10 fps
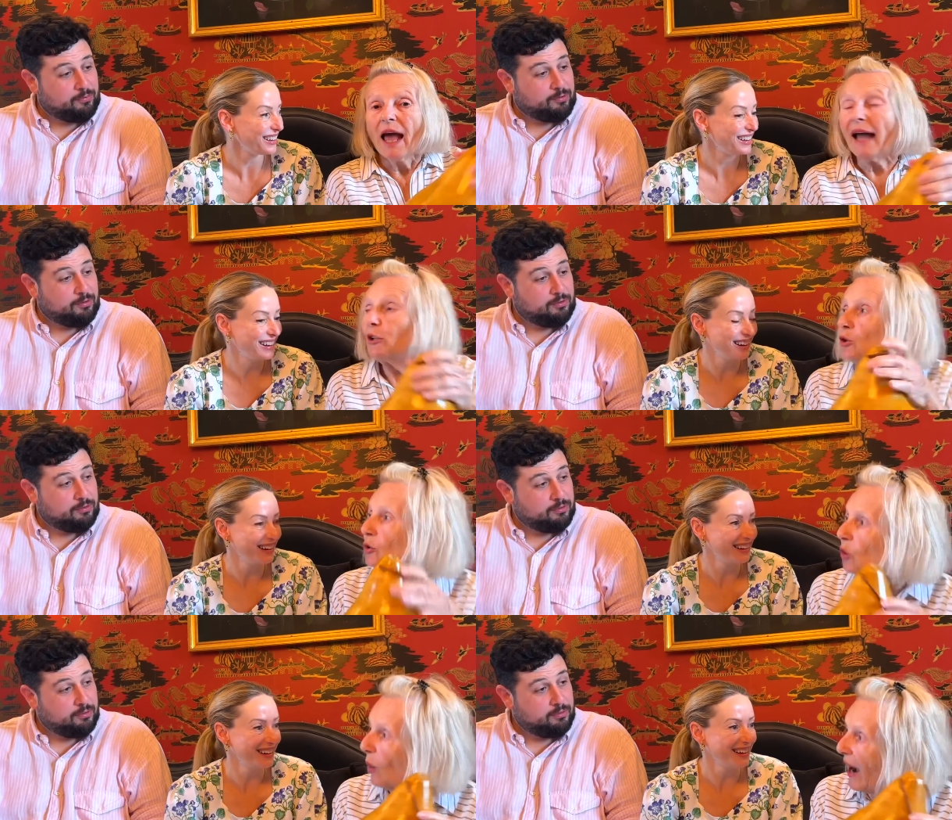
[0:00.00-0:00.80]
Speaker 1: And you
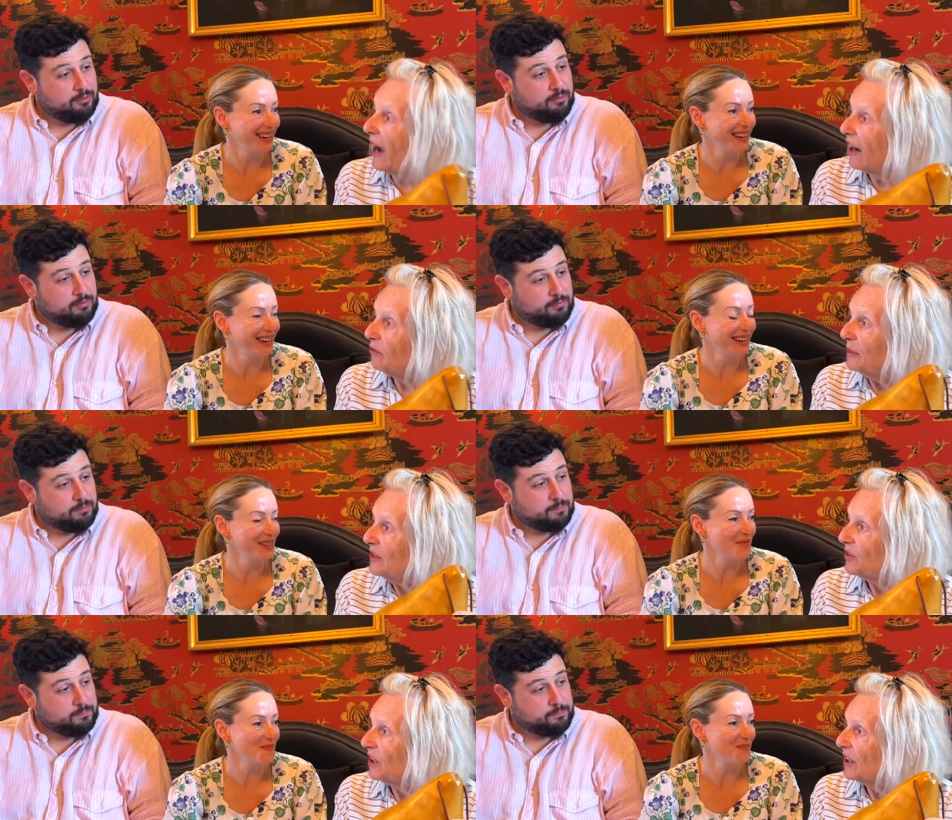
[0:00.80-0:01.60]
know, I have been
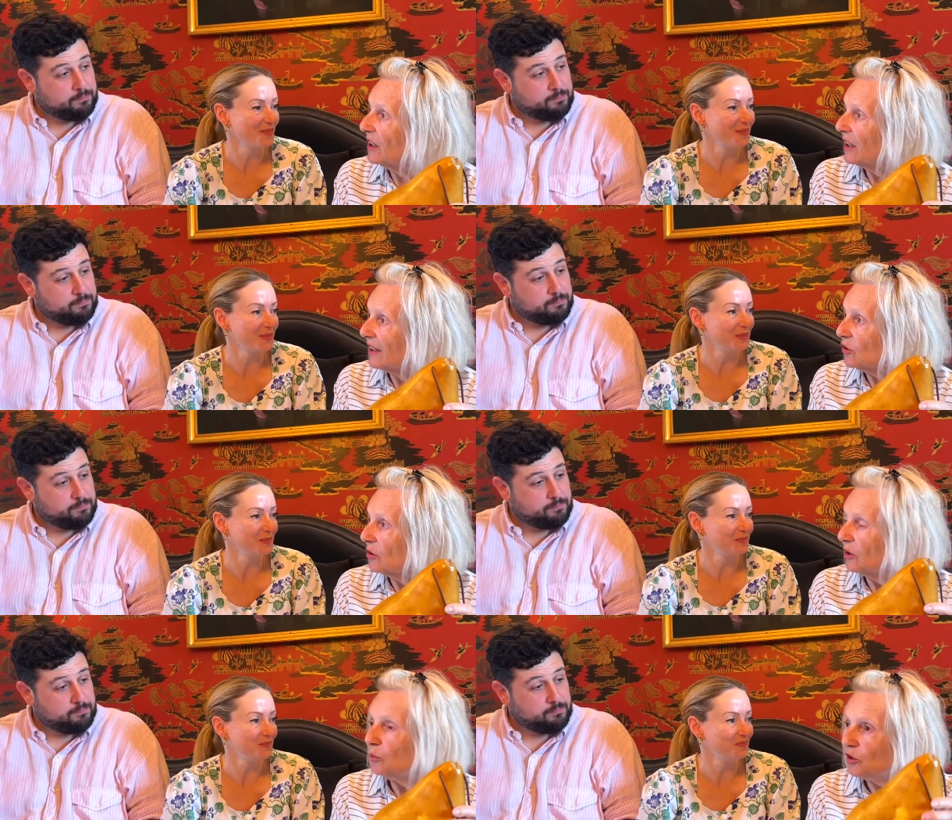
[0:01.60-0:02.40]
thinking
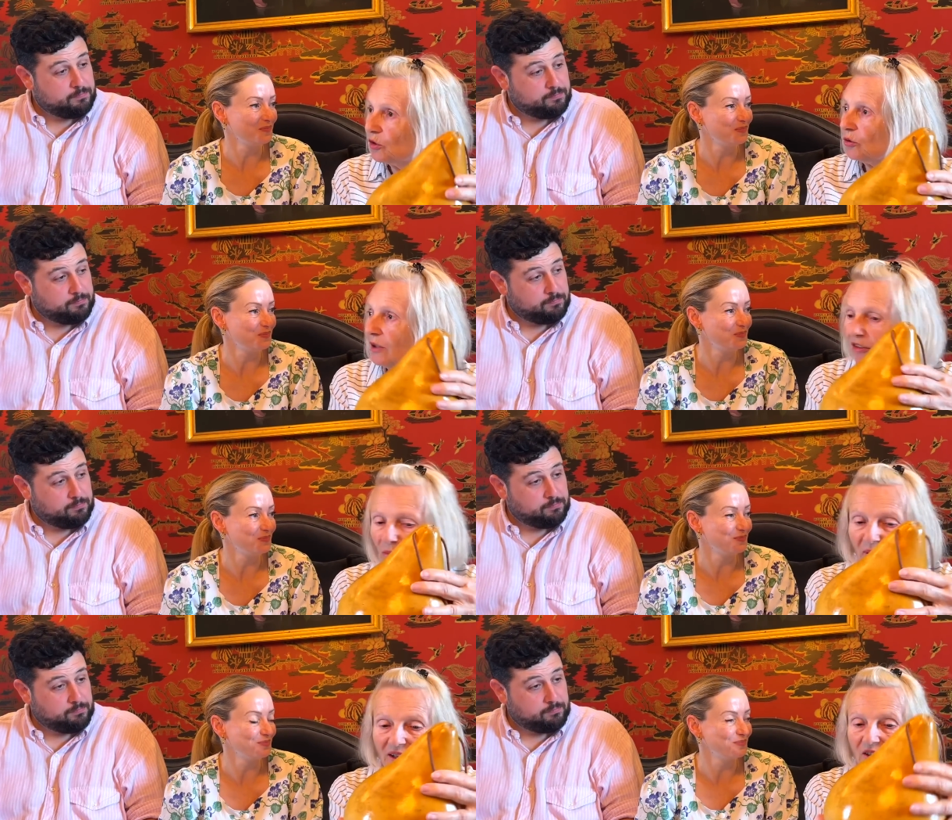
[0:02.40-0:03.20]
actually, we should have
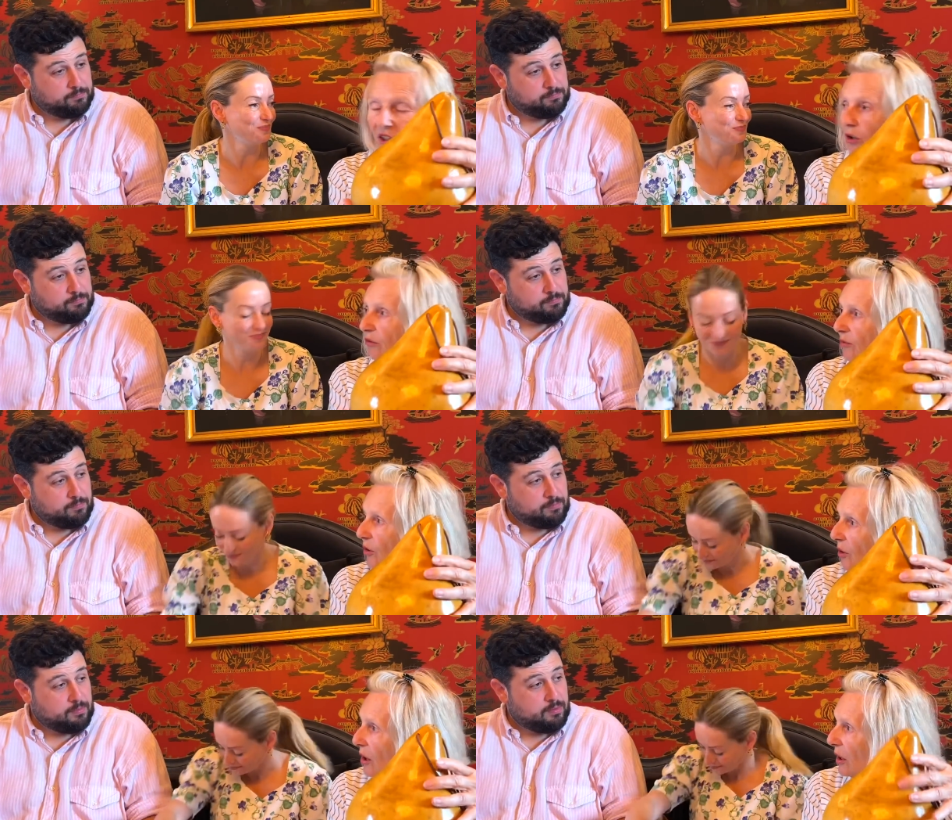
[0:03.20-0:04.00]
plenty of uh,
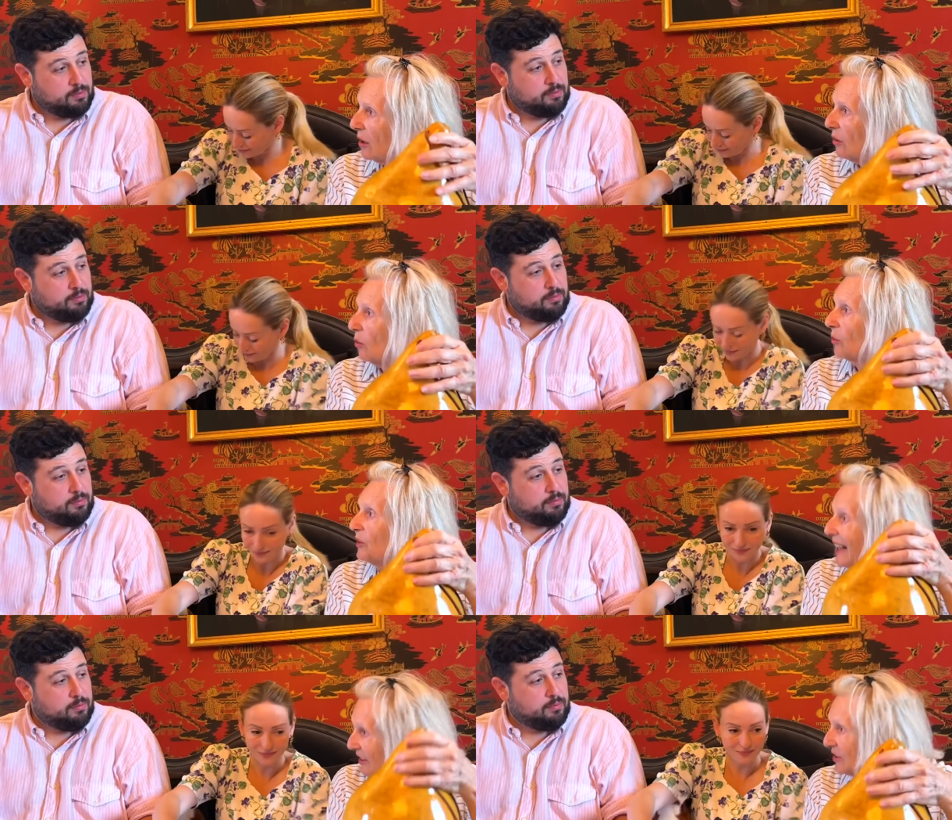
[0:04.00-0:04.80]

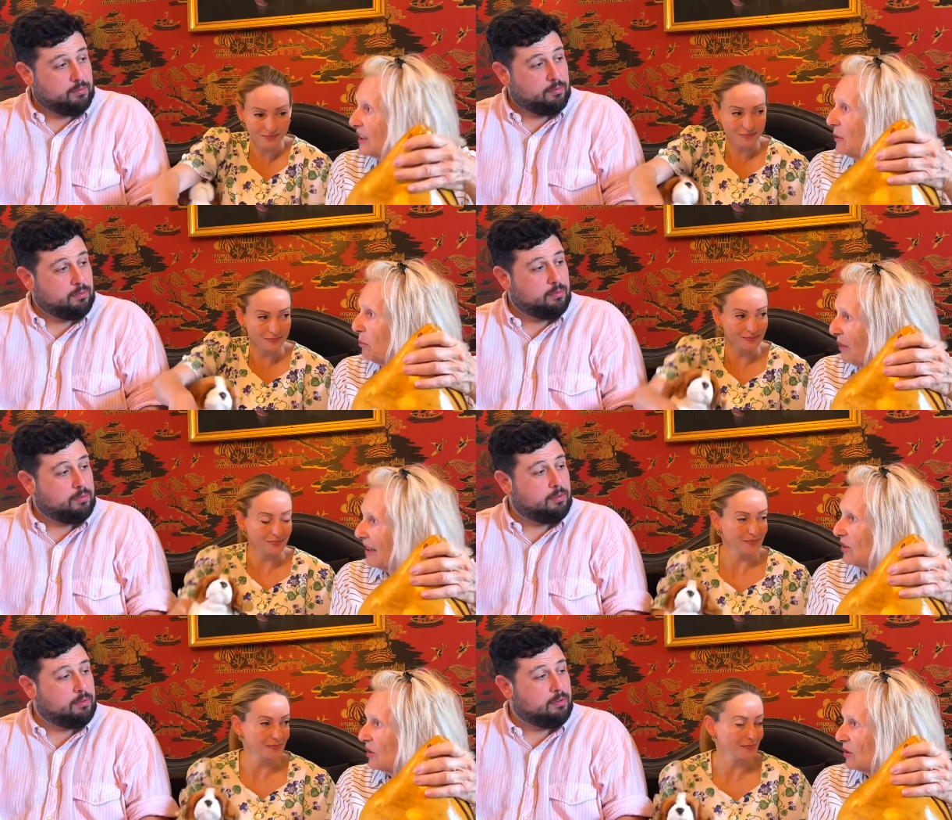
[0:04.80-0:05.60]
nesting
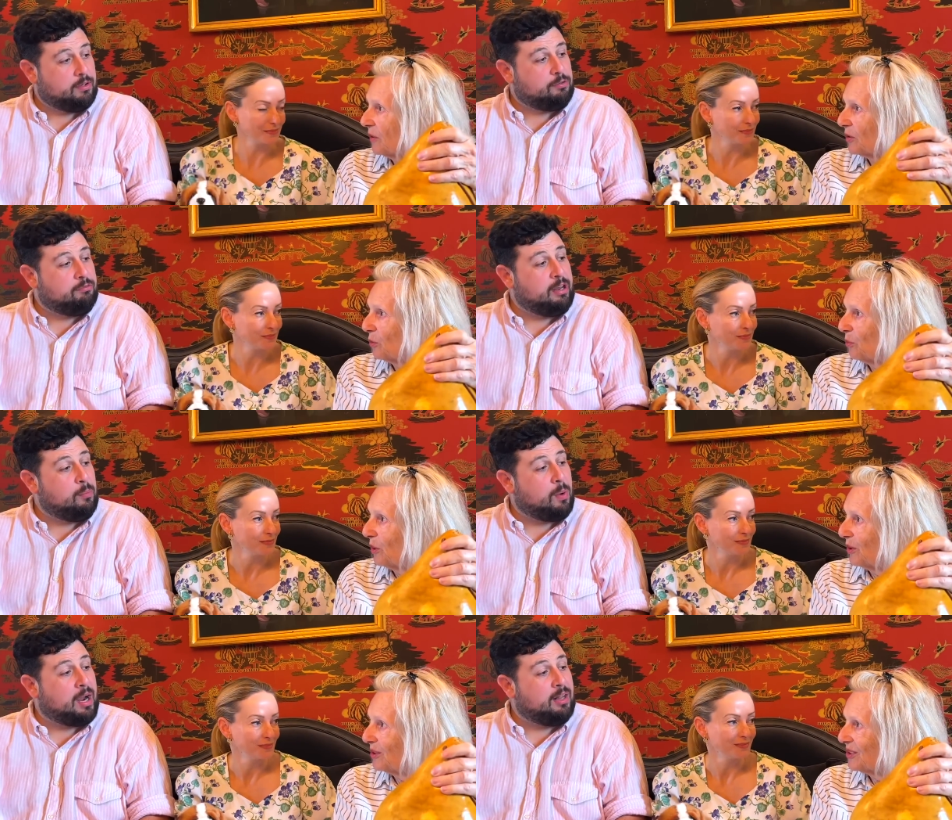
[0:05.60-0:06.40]
places. It's
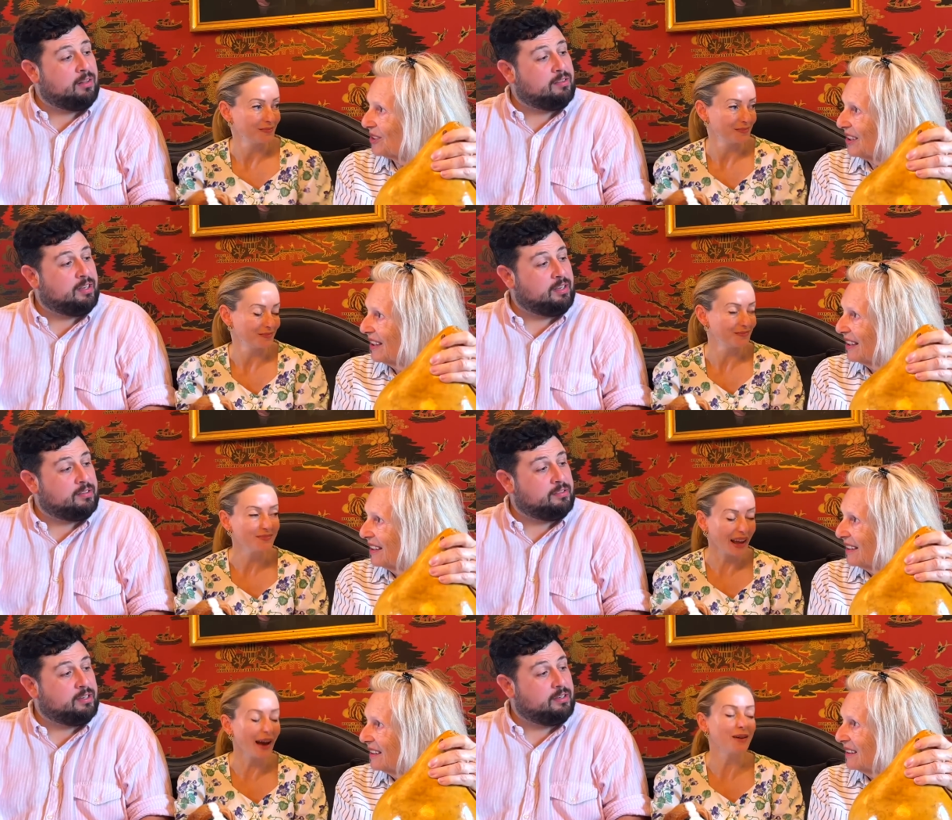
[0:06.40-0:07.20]
Speaker 2: rewilding, birds.
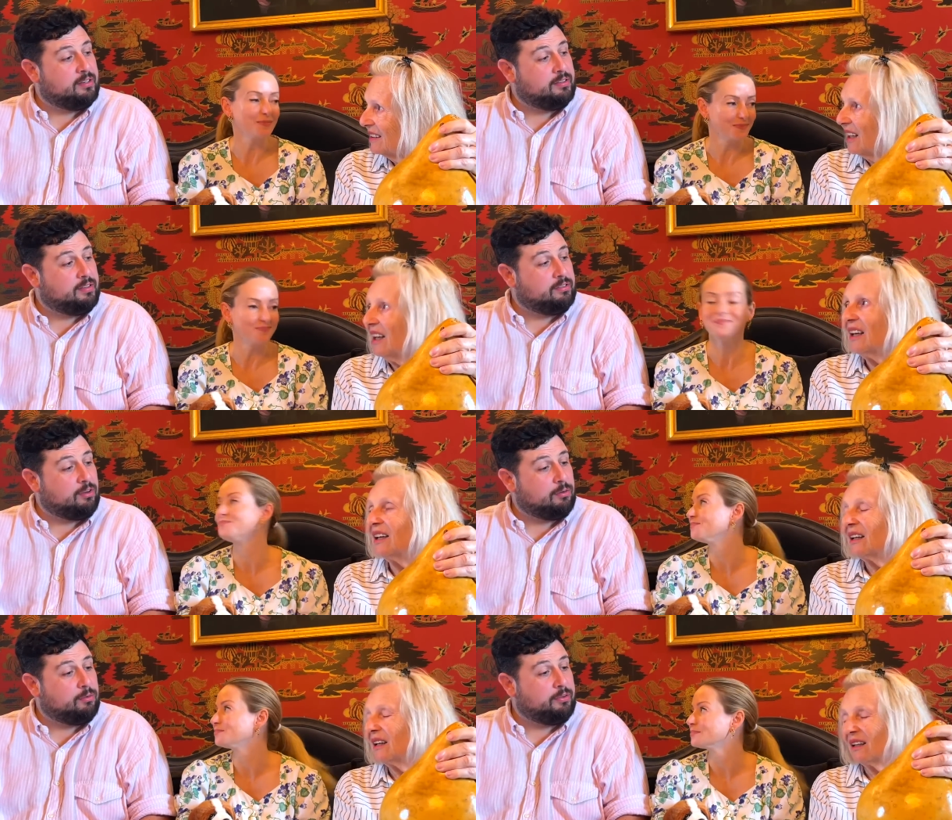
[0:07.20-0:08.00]
isn't yeah. it? Yeah. There's, a
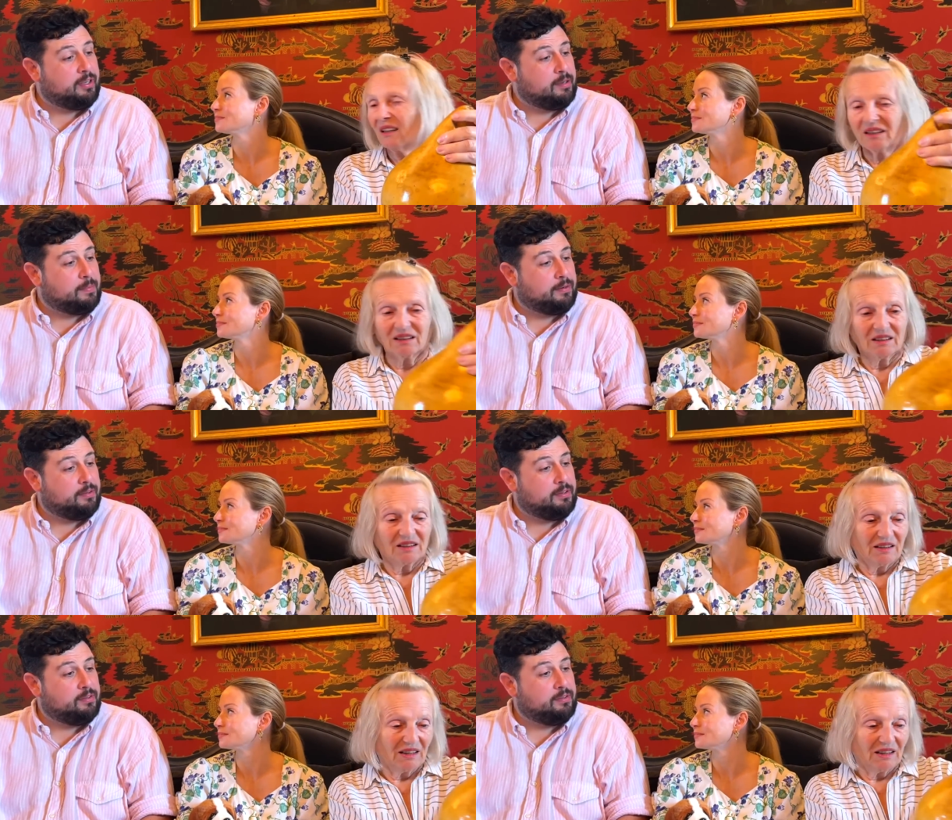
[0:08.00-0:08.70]
whole thing about this.